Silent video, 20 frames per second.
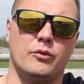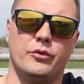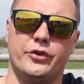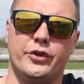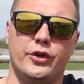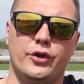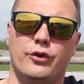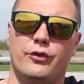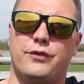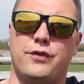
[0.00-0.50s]
will
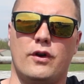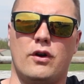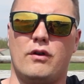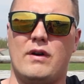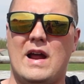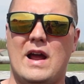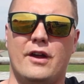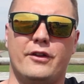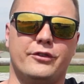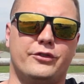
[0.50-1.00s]
do for
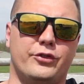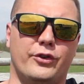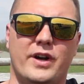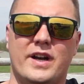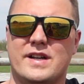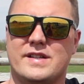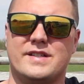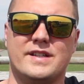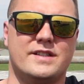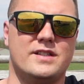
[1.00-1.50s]
around
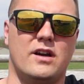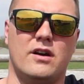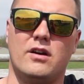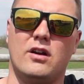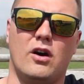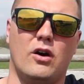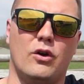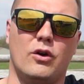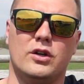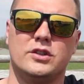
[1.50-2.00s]
$300 to
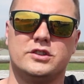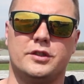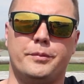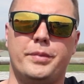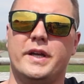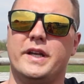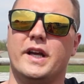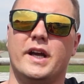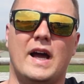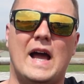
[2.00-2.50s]
$600,
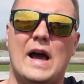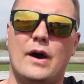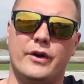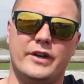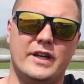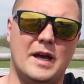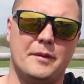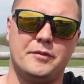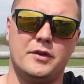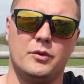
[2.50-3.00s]
depending on how
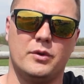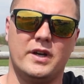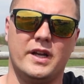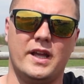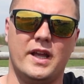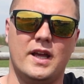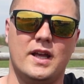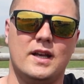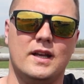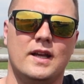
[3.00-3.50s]
in-depth you want to
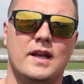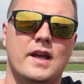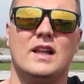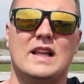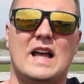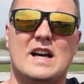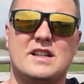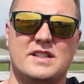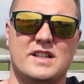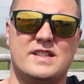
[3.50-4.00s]
get.
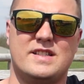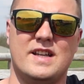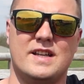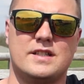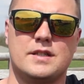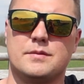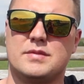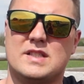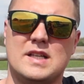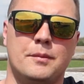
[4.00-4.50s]
Allows you to see
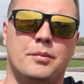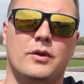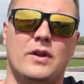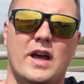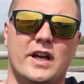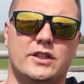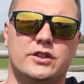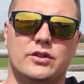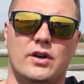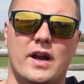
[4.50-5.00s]
some simple
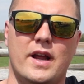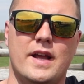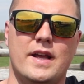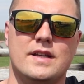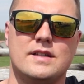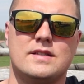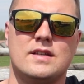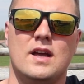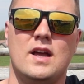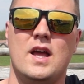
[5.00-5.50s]

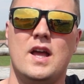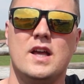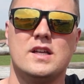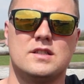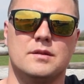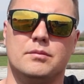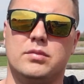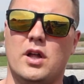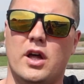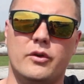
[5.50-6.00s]
x-rays,
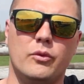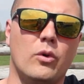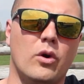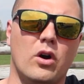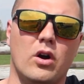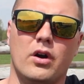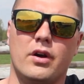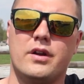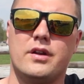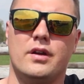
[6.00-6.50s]
some blood
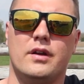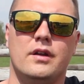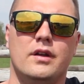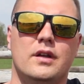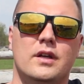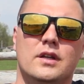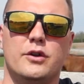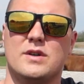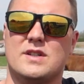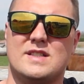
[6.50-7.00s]
work,
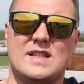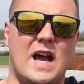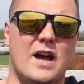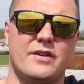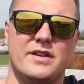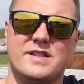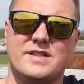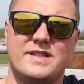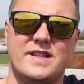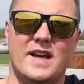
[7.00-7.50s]
do a
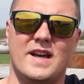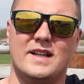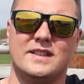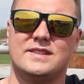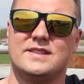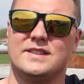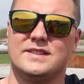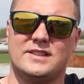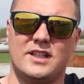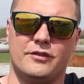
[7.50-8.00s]
soundness
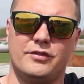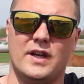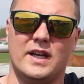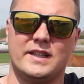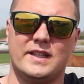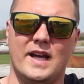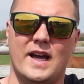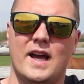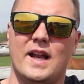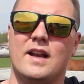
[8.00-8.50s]
test, stuff
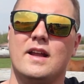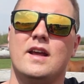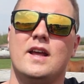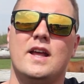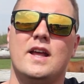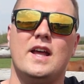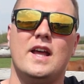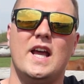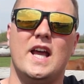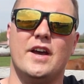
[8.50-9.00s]
like that.
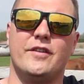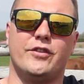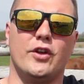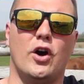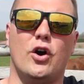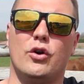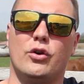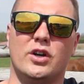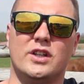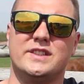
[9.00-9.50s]
If the
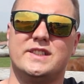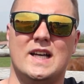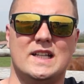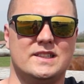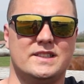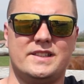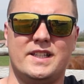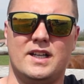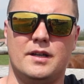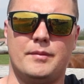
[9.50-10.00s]
owner is
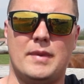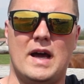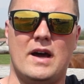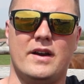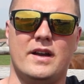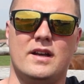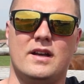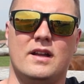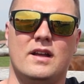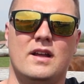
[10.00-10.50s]
hesitant about
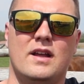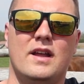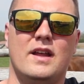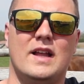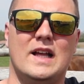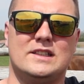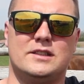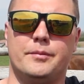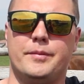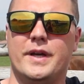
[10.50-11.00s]
it,
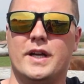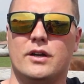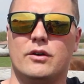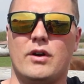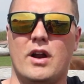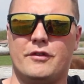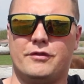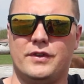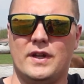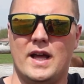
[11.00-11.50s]
that's a big
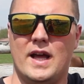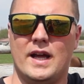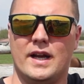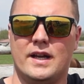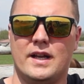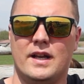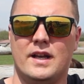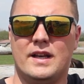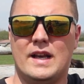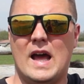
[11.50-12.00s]
red
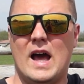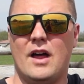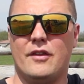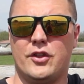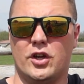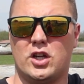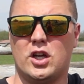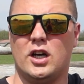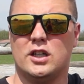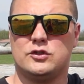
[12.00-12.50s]
flag. Now,
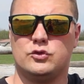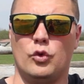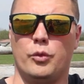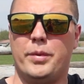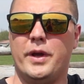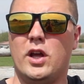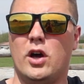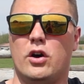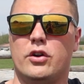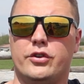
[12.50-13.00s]
the cost will
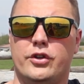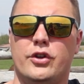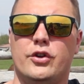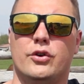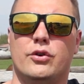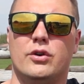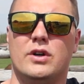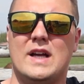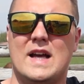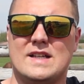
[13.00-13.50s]
be on
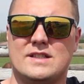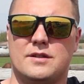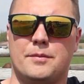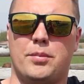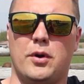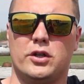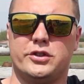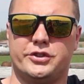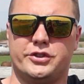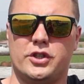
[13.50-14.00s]
you as the
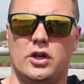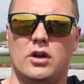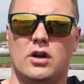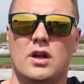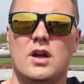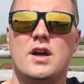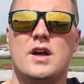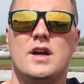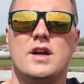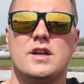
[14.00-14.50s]
purchaser
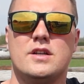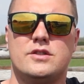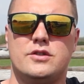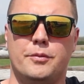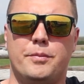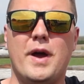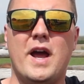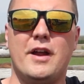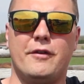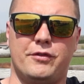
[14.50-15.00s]
to
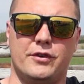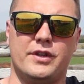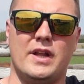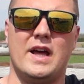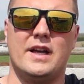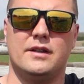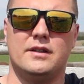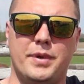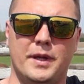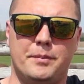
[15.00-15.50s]
pay for
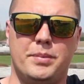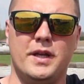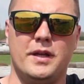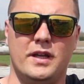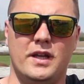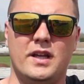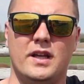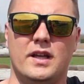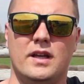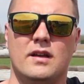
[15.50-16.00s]
that
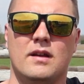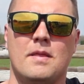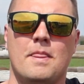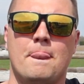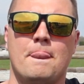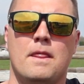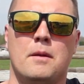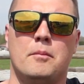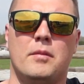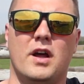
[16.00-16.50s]
PPE,
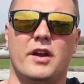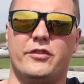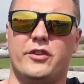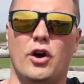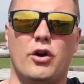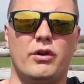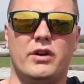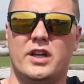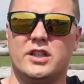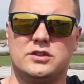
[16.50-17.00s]
but if the
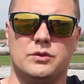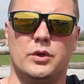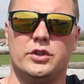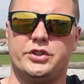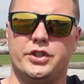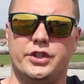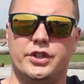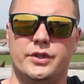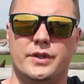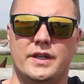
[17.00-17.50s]
owner doesn't want
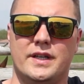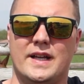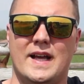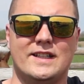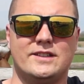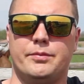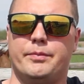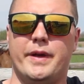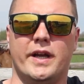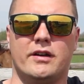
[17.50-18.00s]
you to do it,
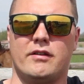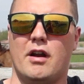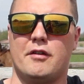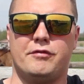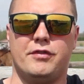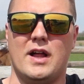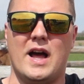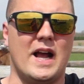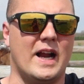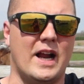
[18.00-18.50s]
that's a big red
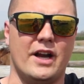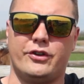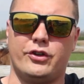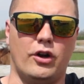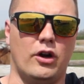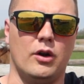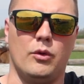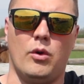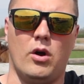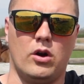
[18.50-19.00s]
flag. I'd
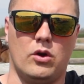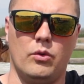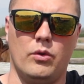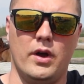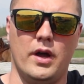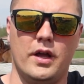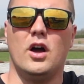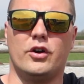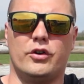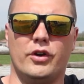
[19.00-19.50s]
turn and walk
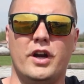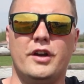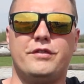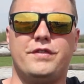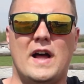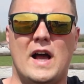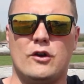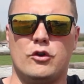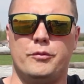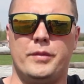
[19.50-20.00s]
away. A green
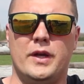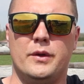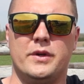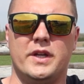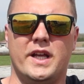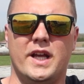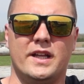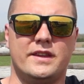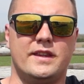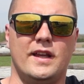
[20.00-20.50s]
flag would be when you
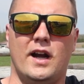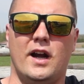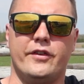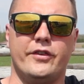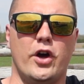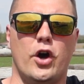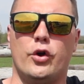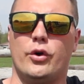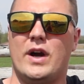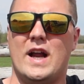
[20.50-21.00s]
get there and
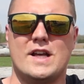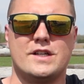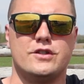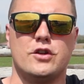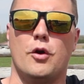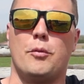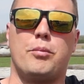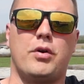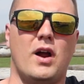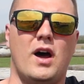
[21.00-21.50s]
the owner has
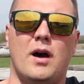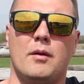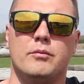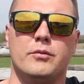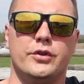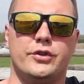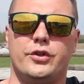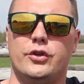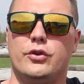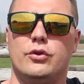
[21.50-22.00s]
no problem
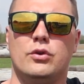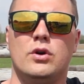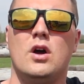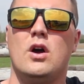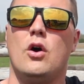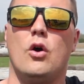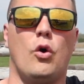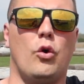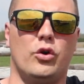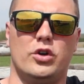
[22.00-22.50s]
with you
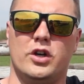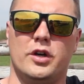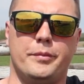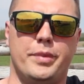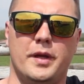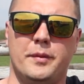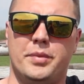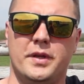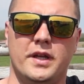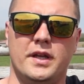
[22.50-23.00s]
ordering a
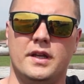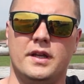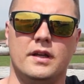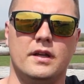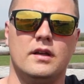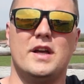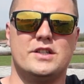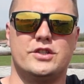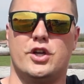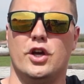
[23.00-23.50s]

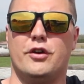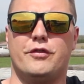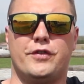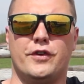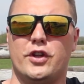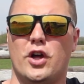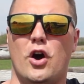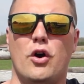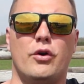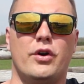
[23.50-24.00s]
PPE. It's good for
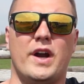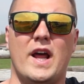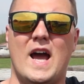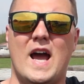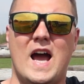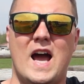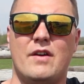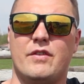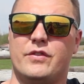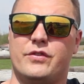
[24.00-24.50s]
the owner to
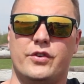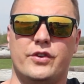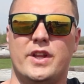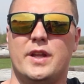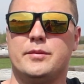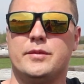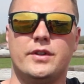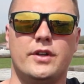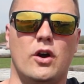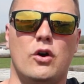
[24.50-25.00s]
have and for
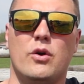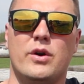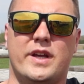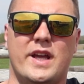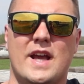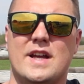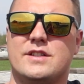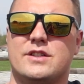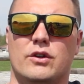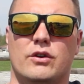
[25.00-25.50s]
them to know in
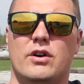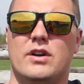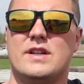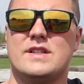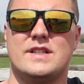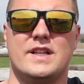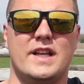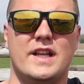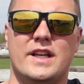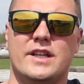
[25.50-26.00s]
case there
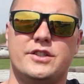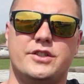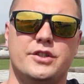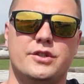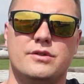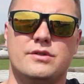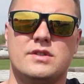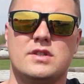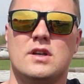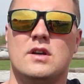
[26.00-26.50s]
is any
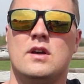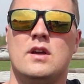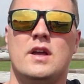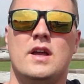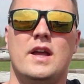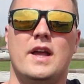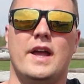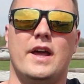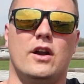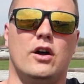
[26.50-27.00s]
issues.
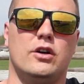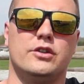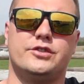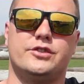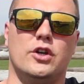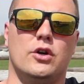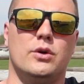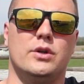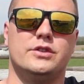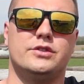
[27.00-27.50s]
It
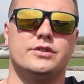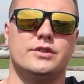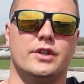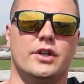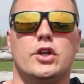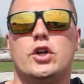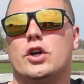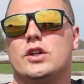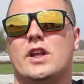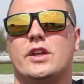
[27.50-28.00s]
also is
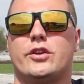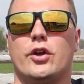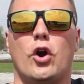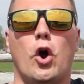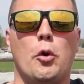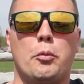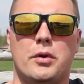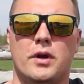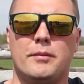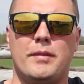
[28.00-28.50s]
good that they're
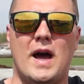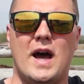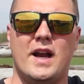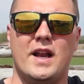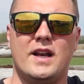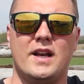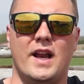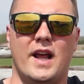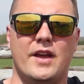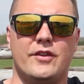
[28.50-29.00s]
open about
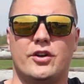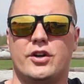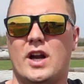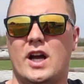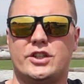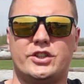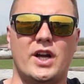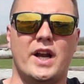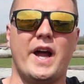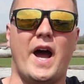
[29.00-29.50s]
it and they're
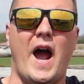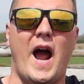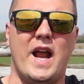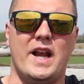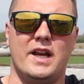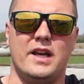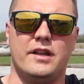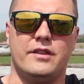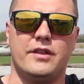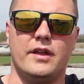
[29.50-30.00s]
not trying to hide
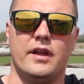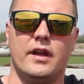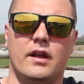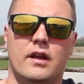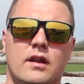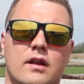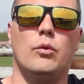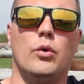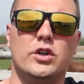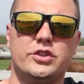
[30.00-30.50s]
anything.
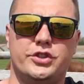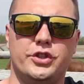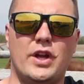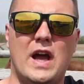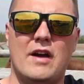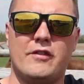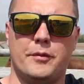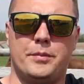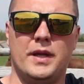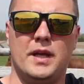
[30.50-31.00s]
Once you
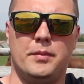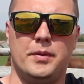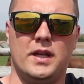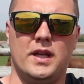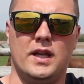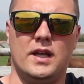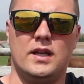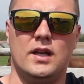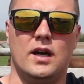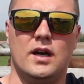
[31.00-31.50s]
have a
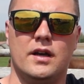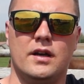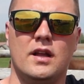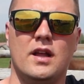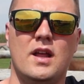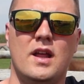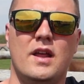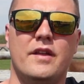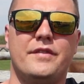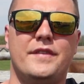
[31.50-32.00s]
PPE done,
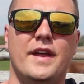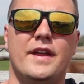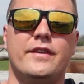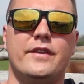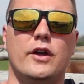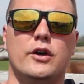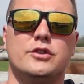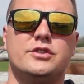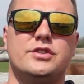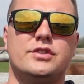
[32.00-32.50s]
then
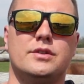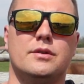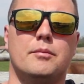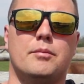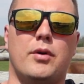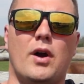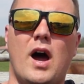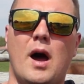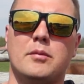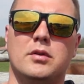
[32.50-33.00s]
those
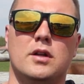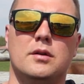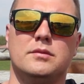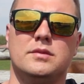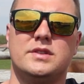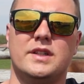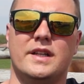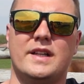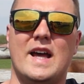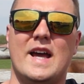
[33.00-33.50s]

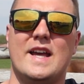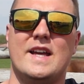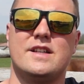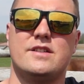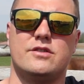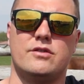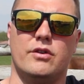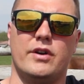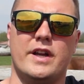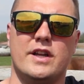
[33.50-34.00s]
problems and that
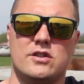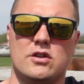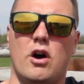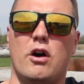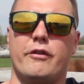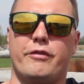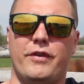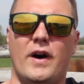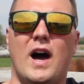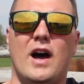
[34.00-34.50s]
history is
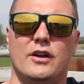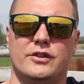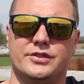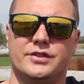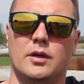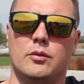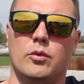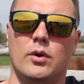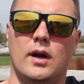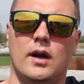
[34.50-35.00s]
on file
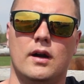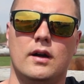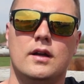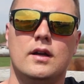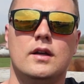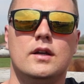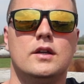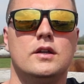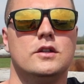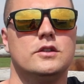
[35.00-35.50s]
somewhere.
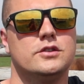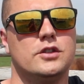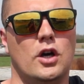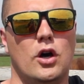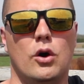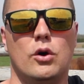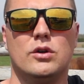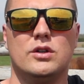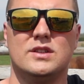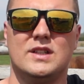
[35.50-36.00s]

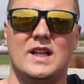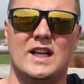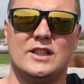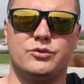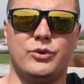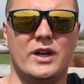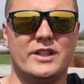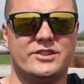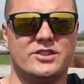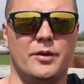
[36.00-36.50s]
So that's
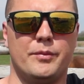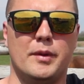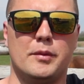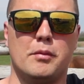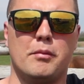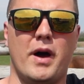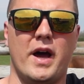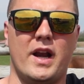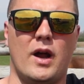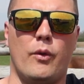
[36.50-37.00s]
why some people
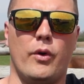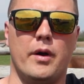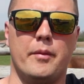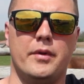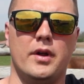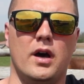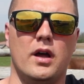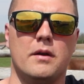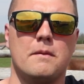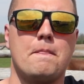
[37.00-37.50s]
might not want them
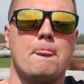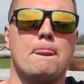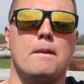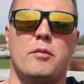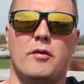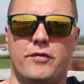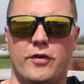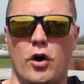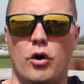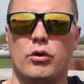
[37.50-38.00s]
done.
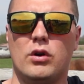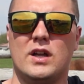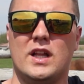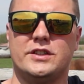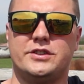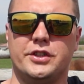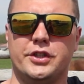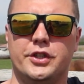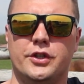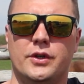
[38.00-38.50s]
But if the owner
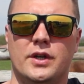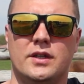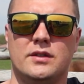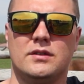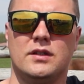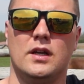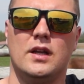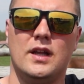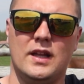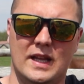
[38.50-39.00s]
lets you do it,
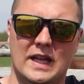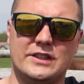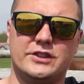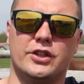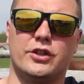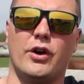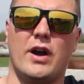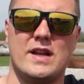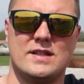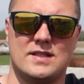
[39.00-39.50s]
that's a
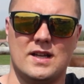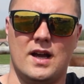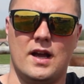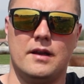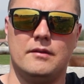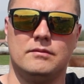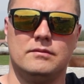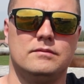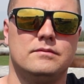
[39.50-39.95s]
great sign.